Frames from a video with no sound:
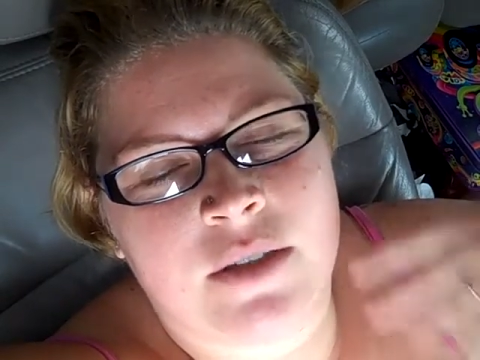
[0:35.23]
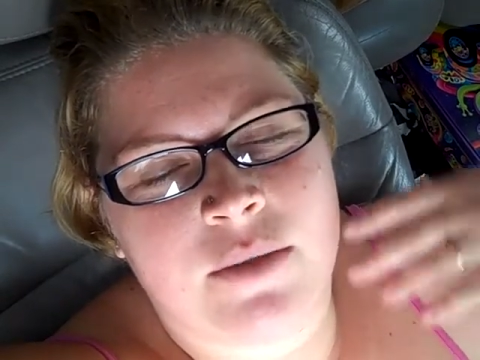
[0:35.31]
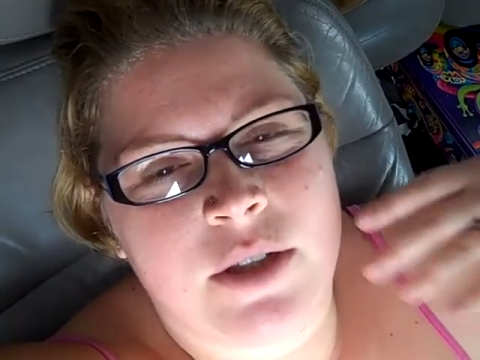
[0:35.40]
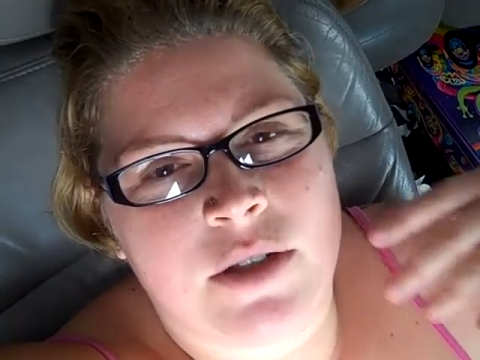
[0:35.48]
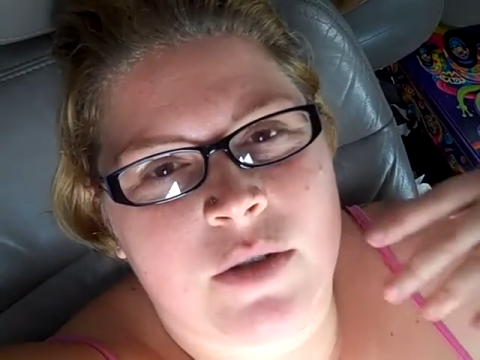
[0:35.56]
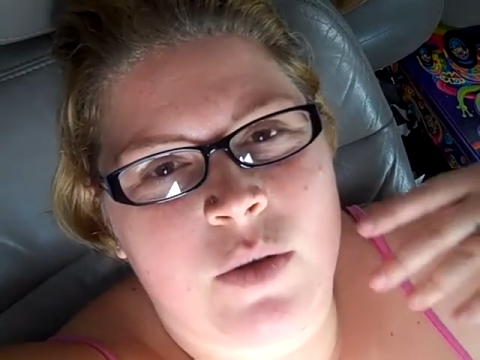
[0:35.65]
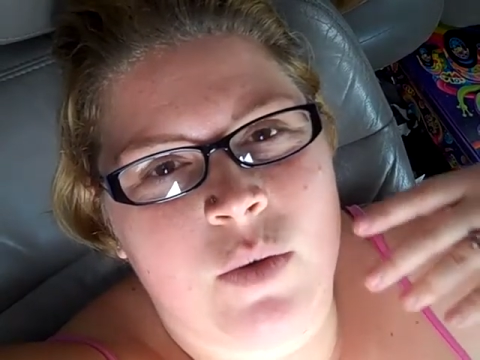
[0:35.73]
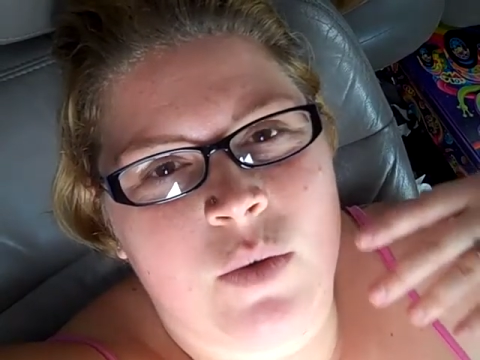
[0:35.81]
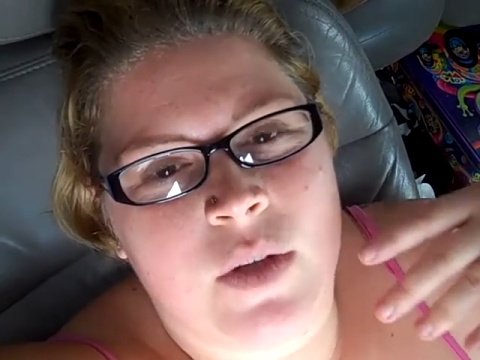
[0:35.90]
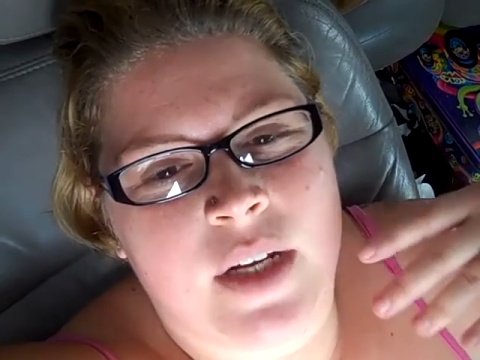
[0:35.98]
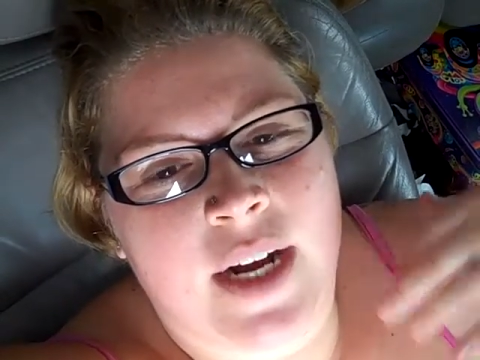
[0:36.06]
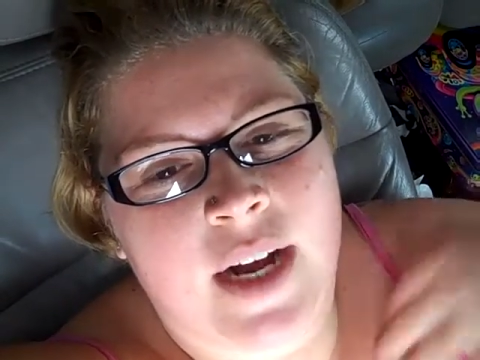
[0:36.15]
which is
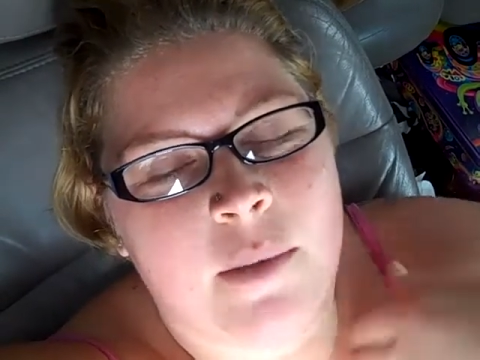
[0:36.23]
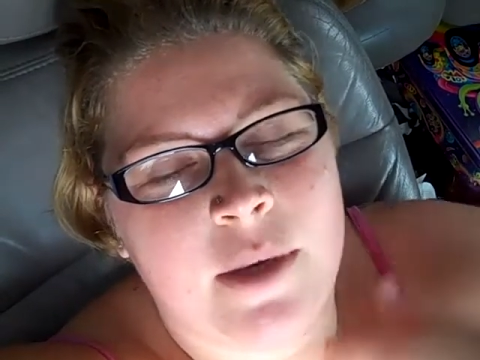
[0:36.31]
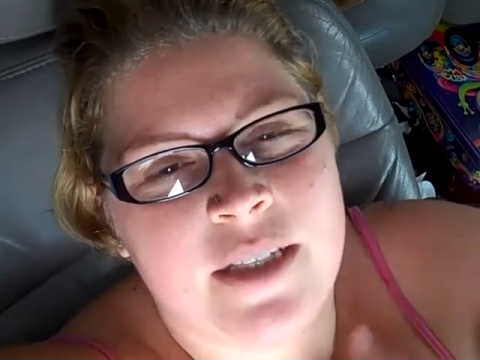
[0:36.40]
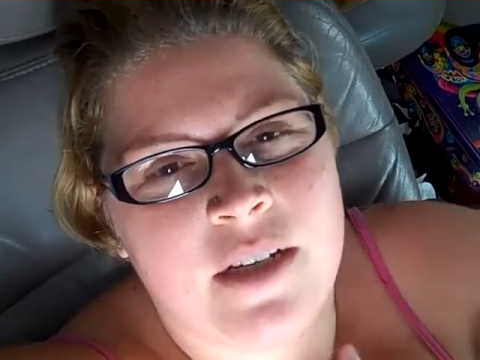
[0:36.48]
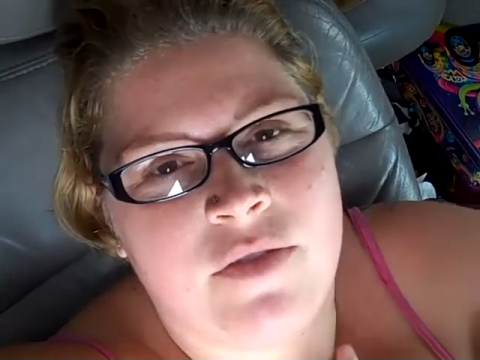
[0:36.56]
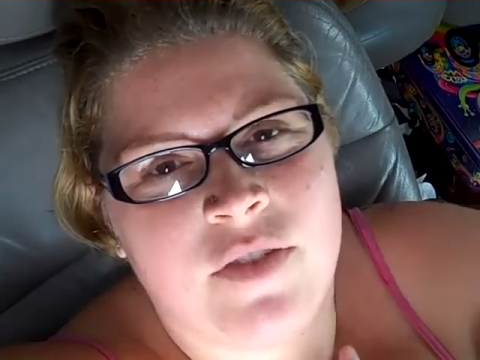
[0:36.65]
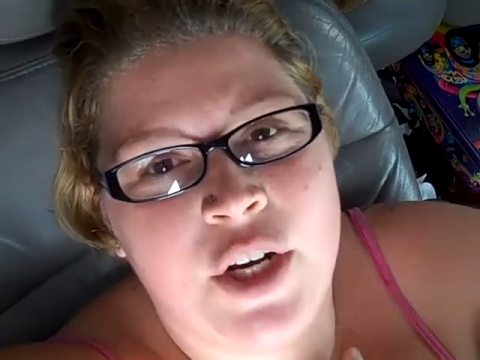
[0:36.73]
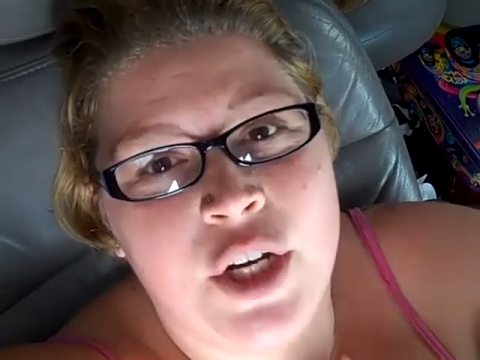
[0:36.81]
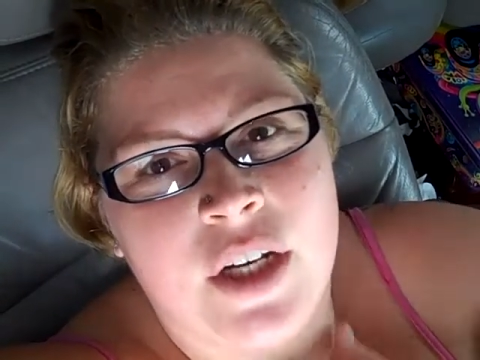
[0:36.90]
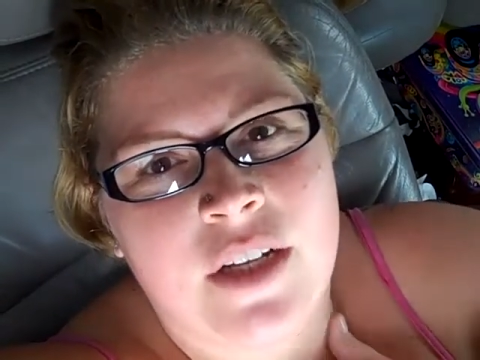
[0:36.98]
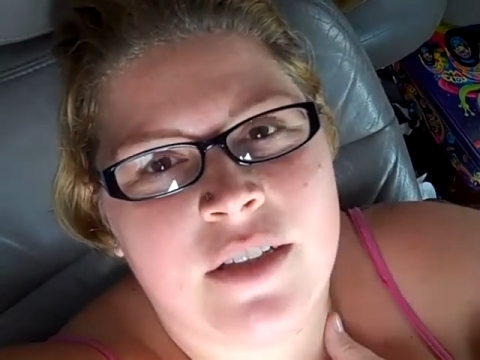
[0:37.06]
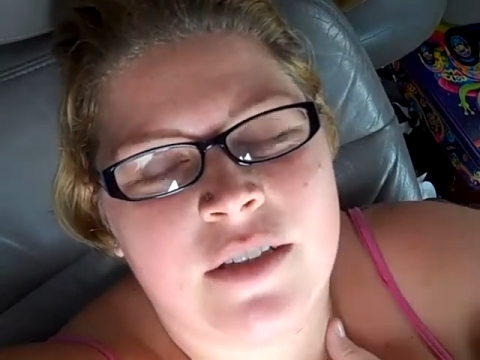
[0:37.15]
cool, and I got myself a
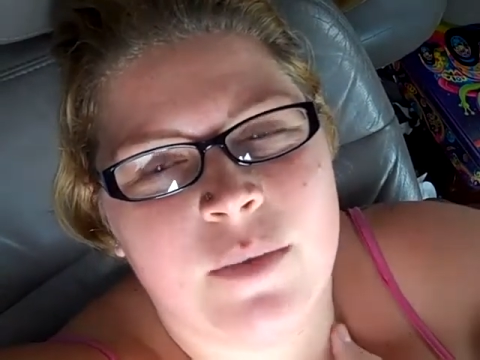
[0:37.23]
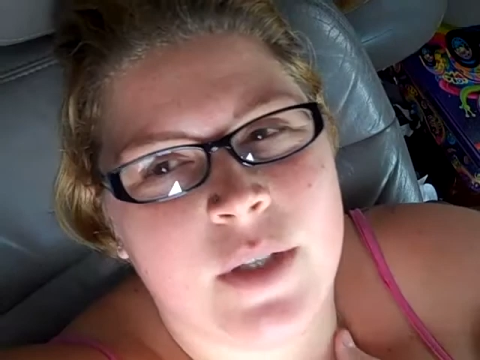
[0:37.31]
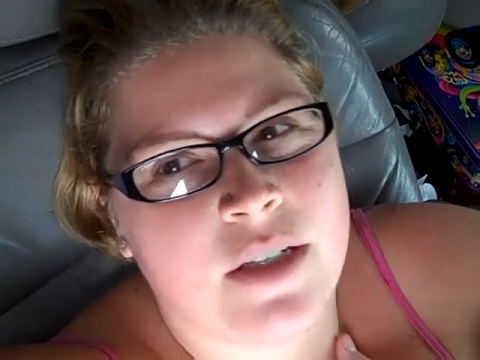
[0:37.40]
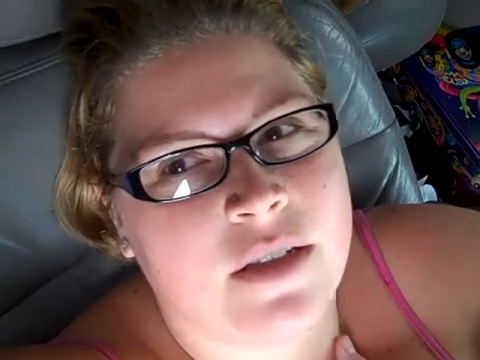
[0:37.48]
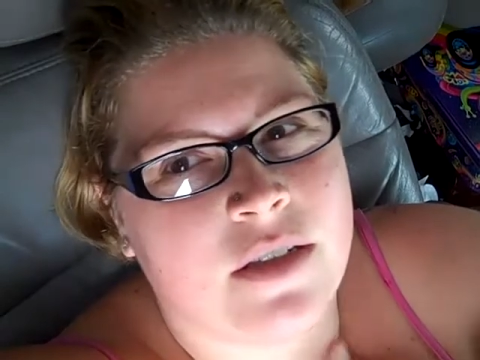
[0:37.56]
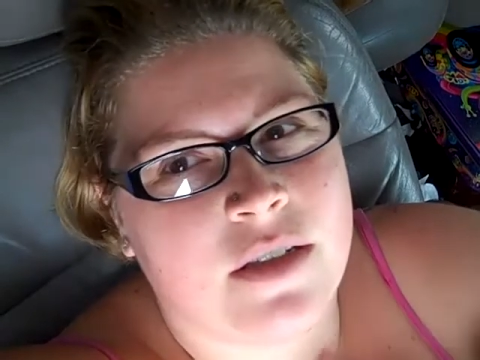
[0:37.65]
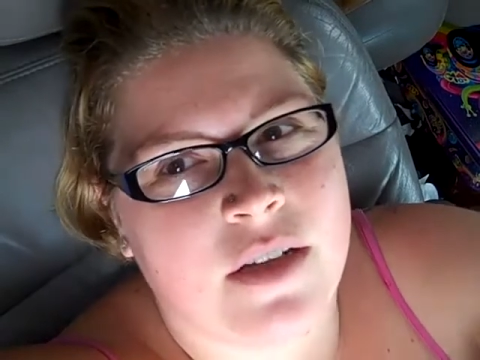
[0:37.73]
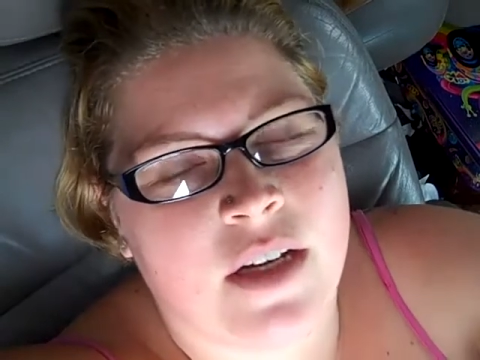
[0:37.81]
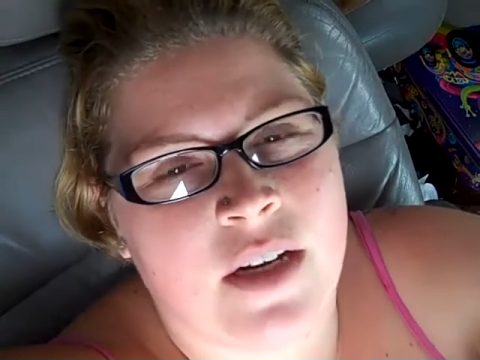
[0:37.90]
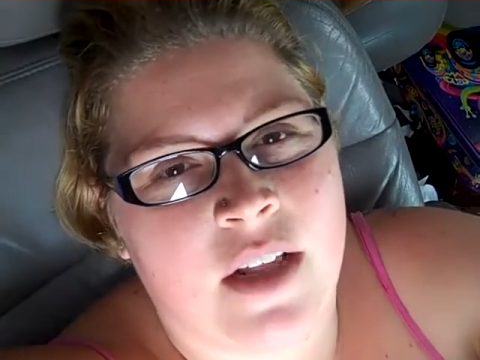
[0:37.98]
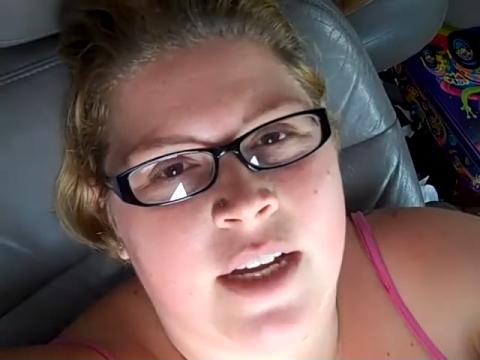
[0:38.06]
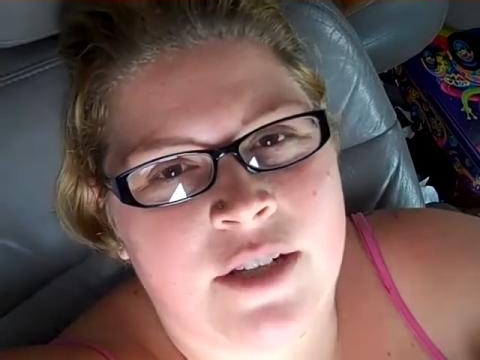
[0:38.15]
Nook, which is
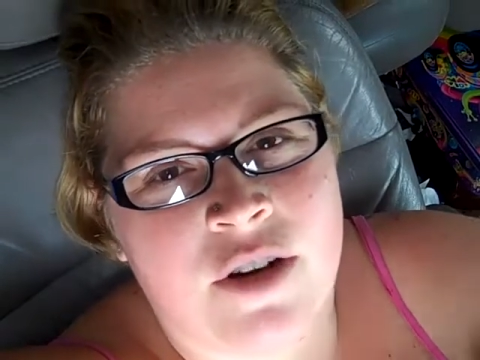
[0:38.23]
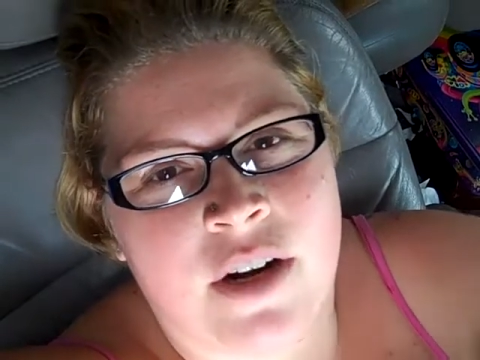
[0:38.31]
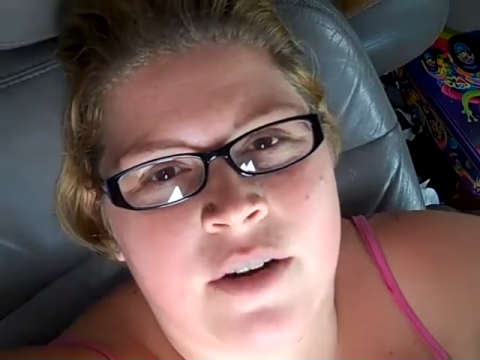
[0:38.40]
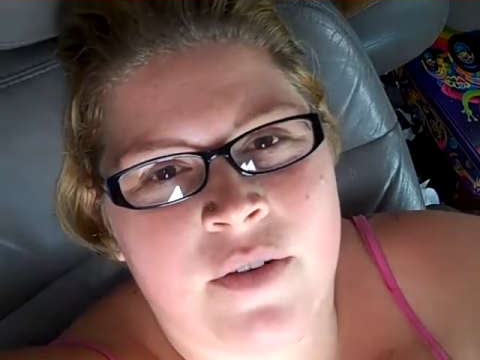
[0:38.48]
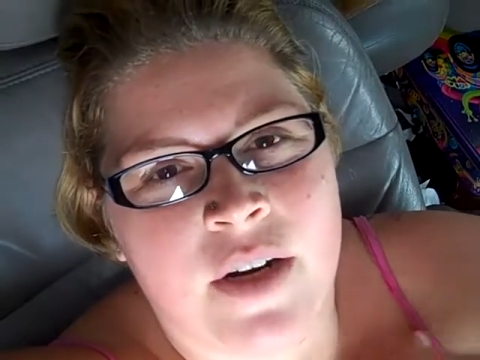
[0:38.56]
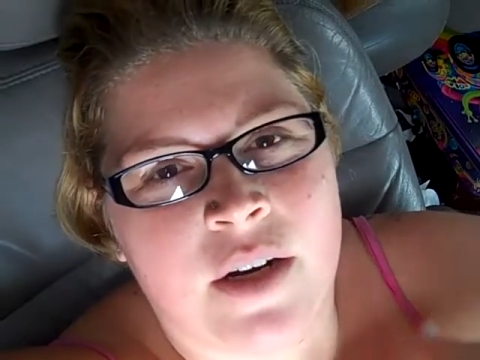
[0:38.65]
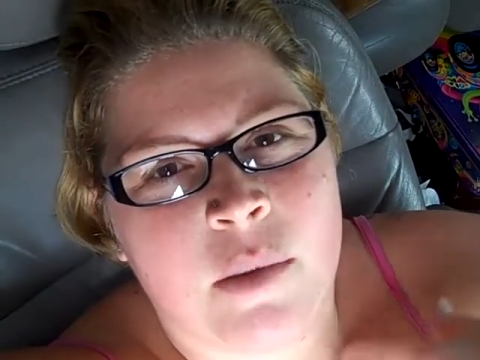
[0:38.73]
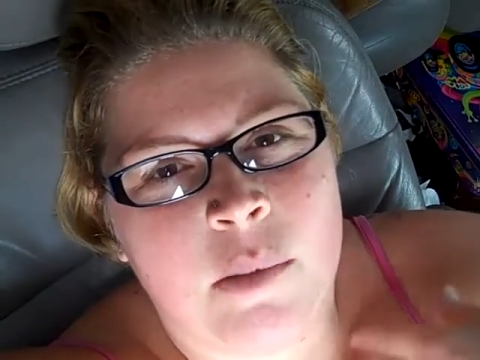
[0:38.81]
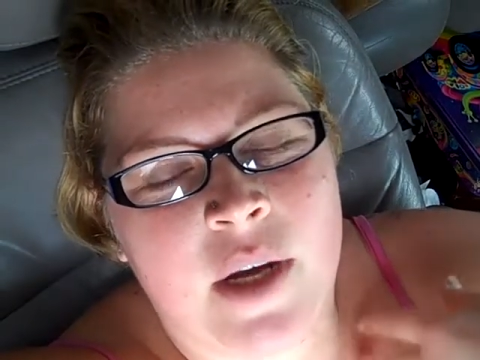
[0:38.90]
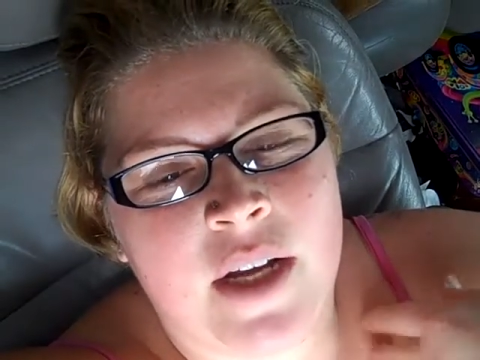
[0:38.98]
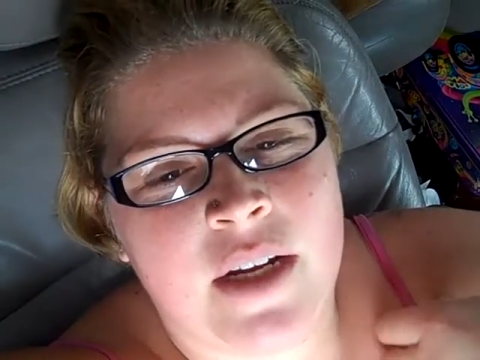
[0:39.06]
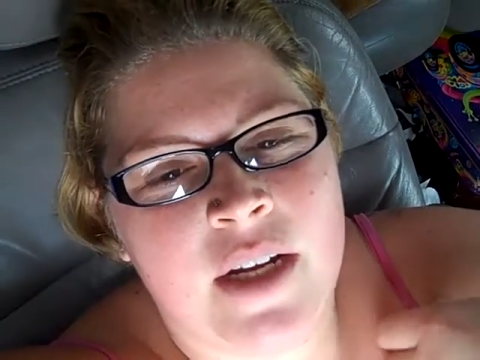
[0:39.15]
an electronic reader,
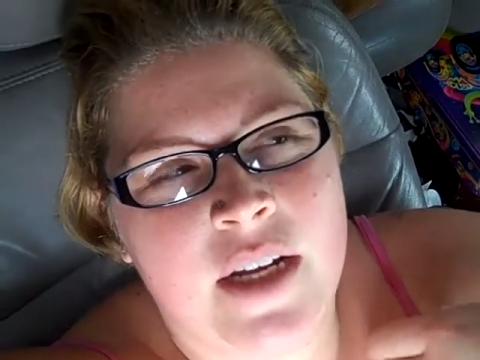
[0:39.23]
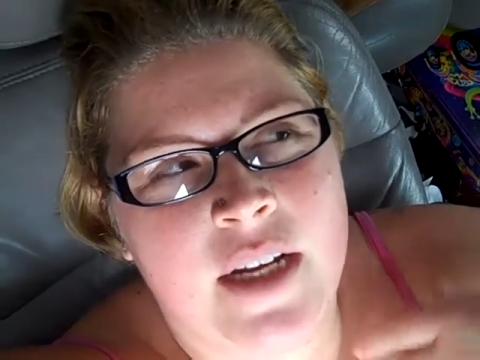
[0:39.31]
but